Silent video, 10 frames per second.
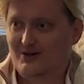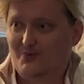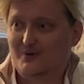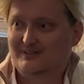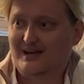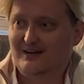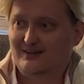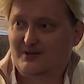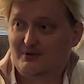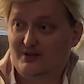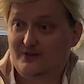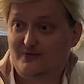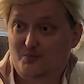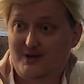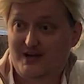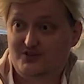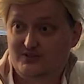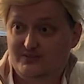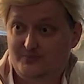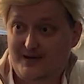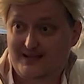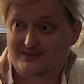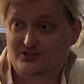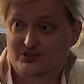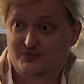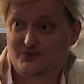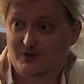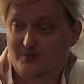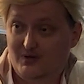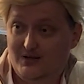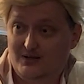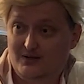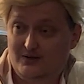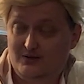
Well, Donald, I read the few patches passages from uh,